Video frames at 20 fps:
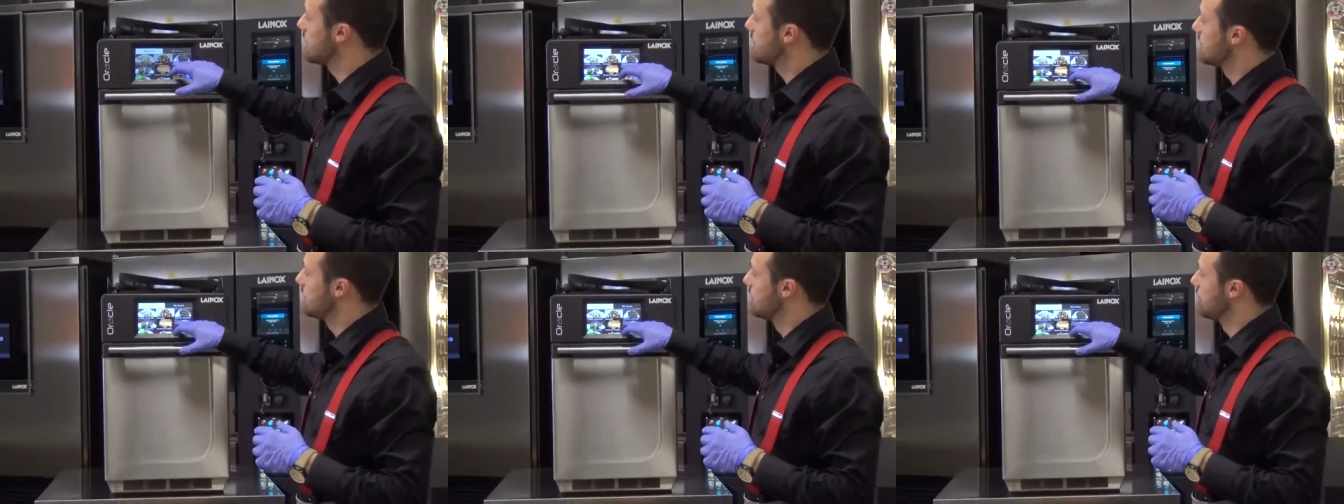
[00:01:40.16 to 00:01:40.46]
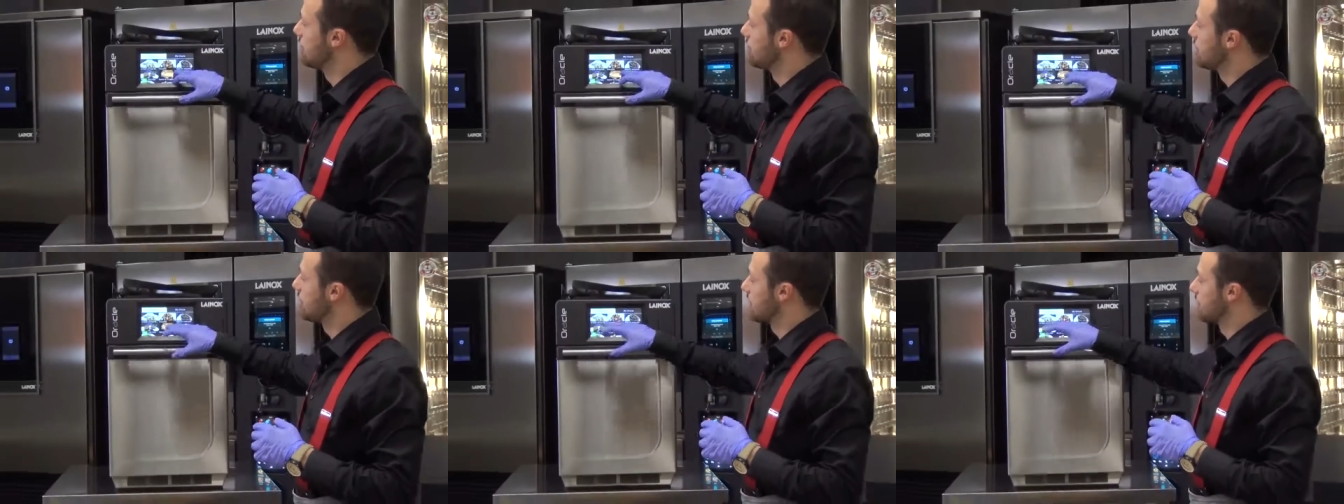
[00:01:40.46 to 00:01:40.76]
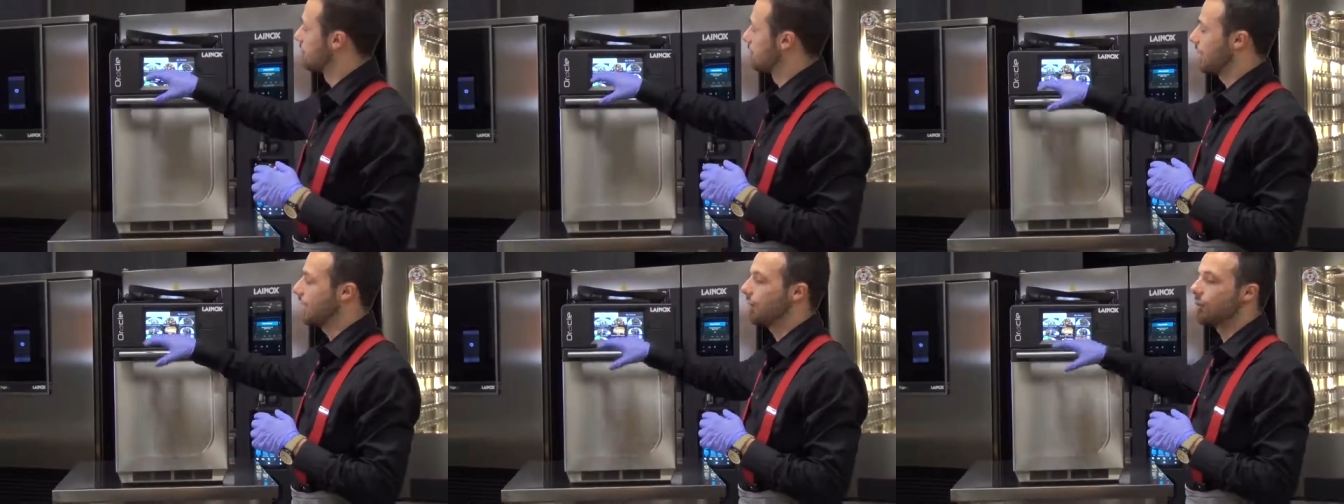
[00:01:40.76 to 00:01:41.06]
in order
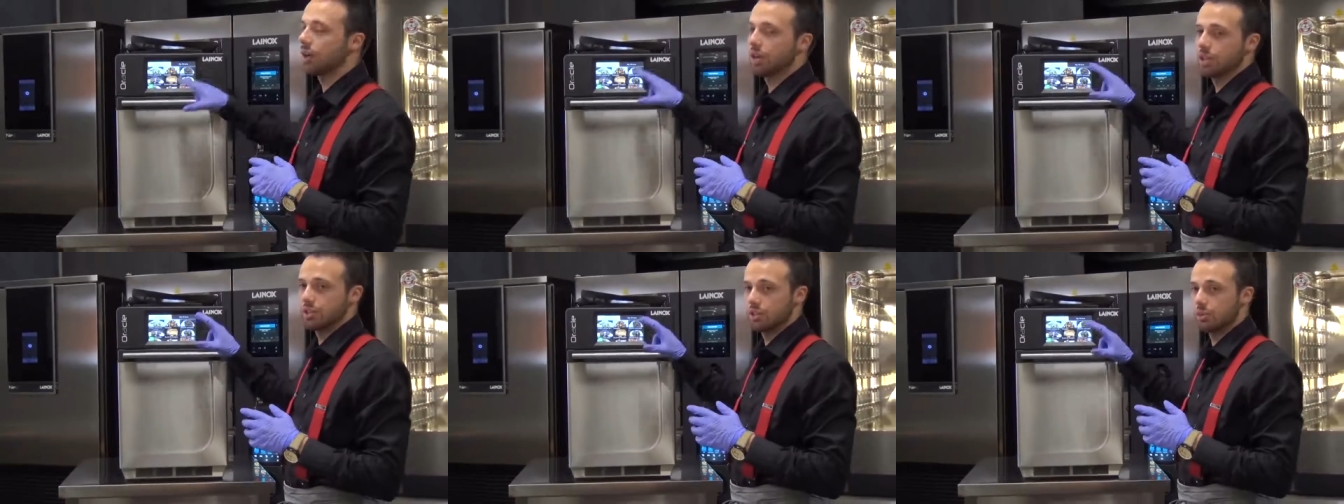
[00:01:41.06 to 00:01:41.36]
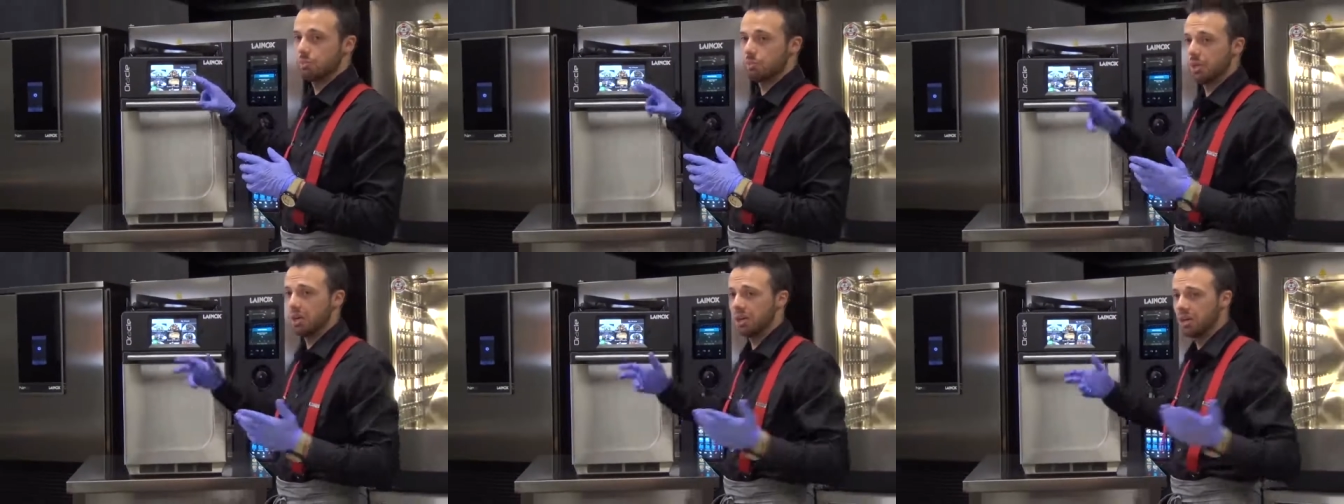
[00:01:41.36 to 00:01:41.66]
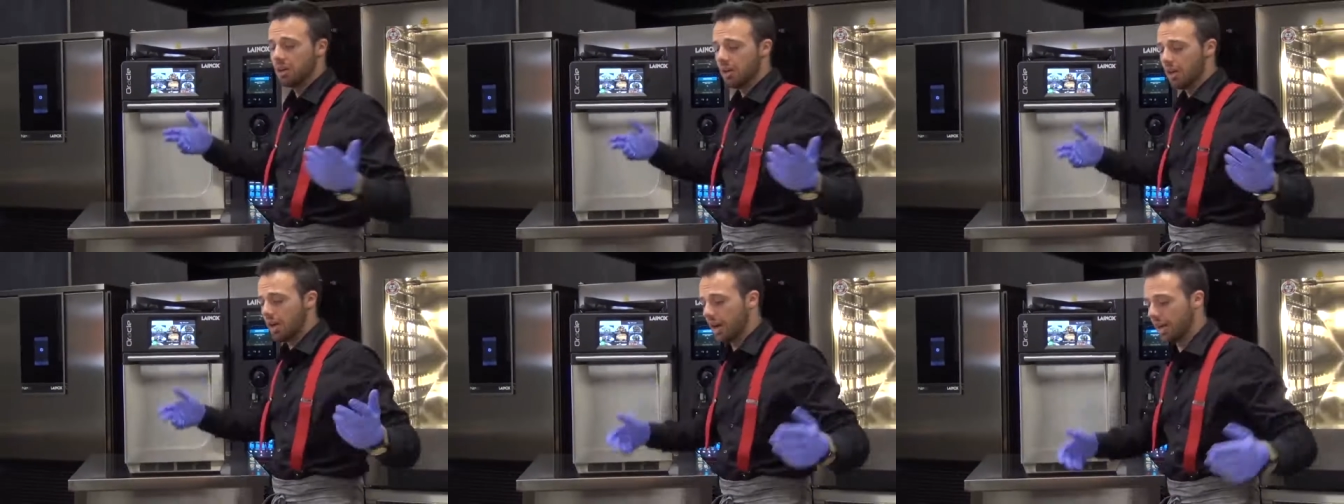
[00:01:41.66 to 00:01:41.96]
my recipe,
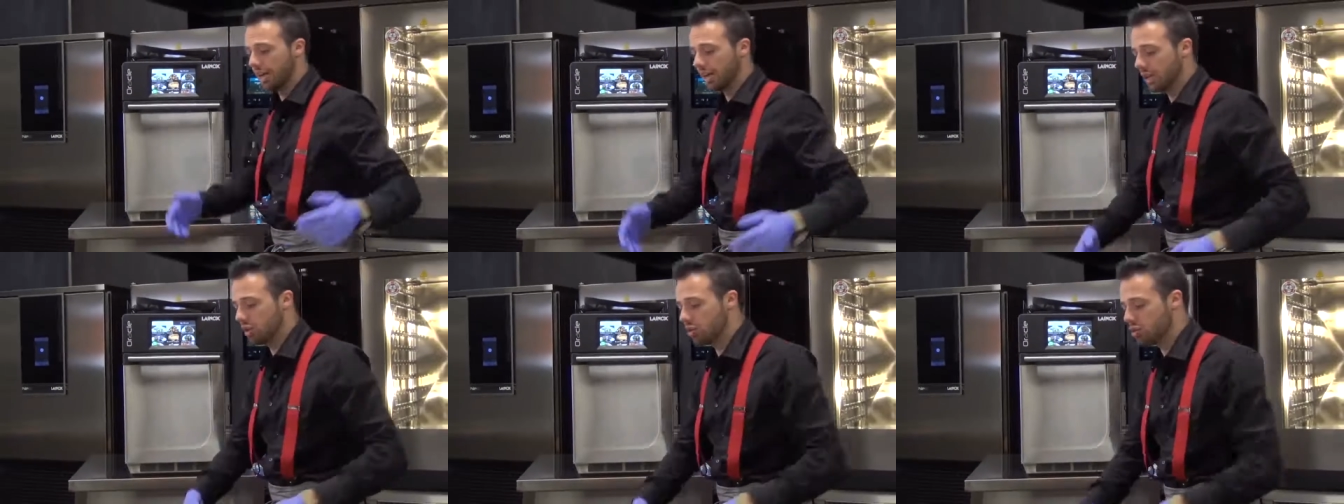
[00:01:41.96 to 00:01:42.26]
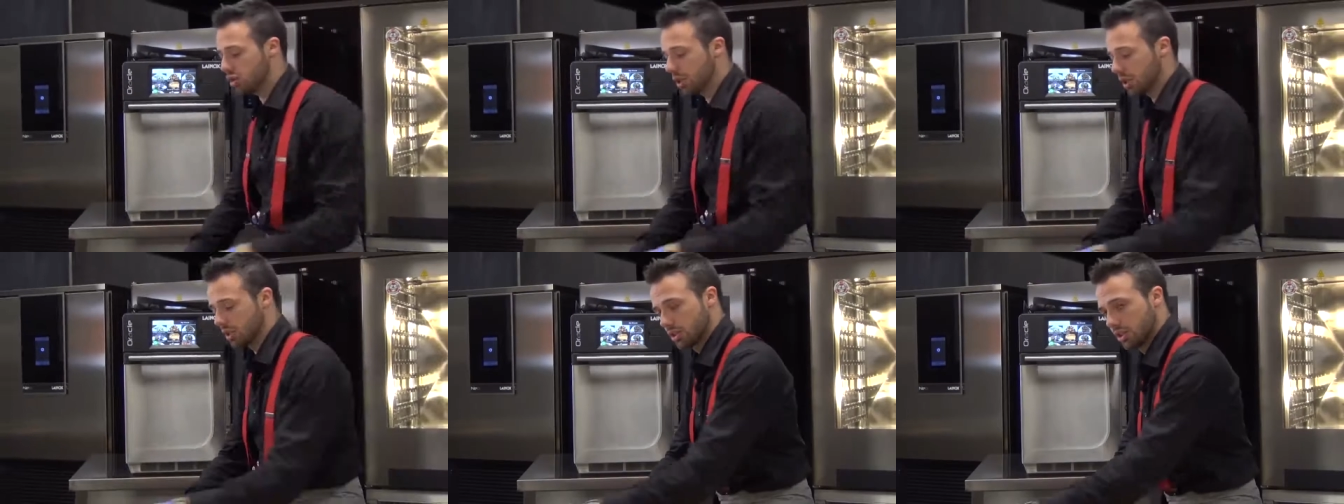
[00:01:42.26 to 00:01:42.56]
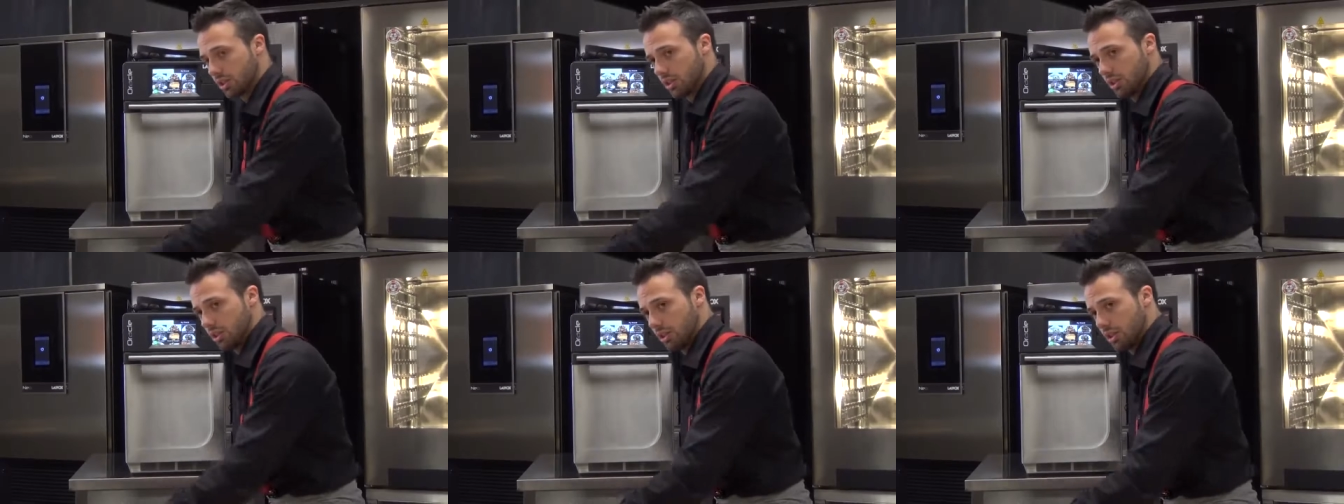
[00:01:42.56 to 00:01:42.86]
I can just
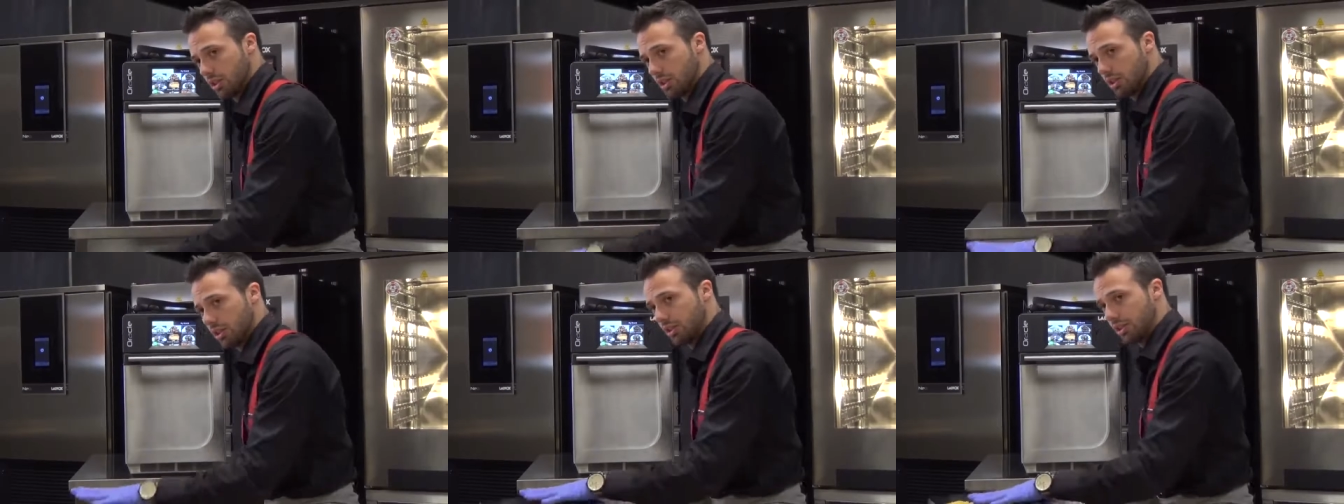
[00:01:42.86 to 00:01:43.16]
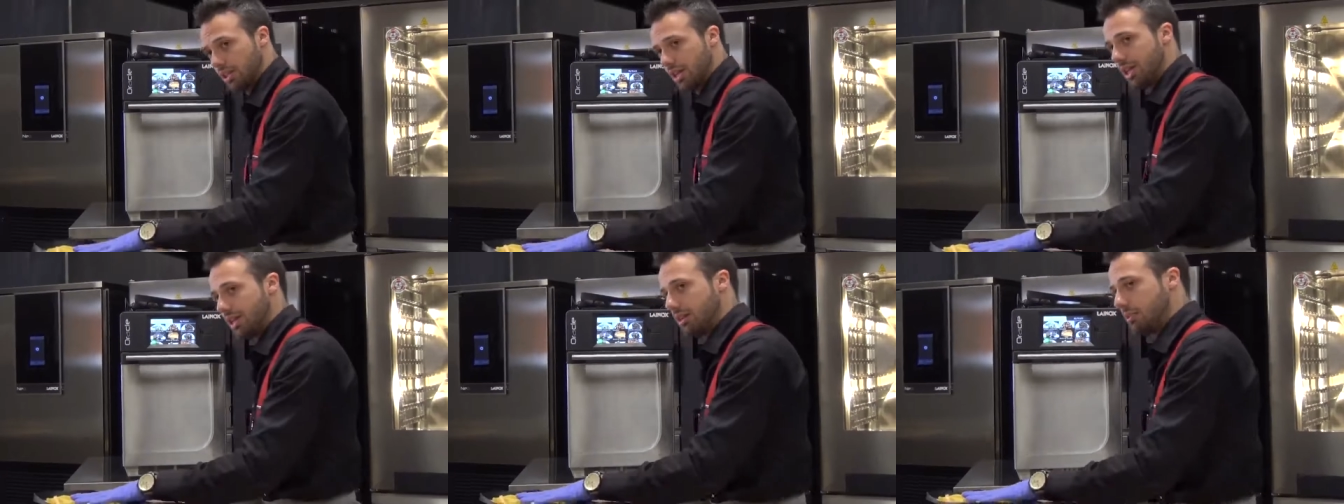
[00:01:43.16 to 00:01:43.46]
take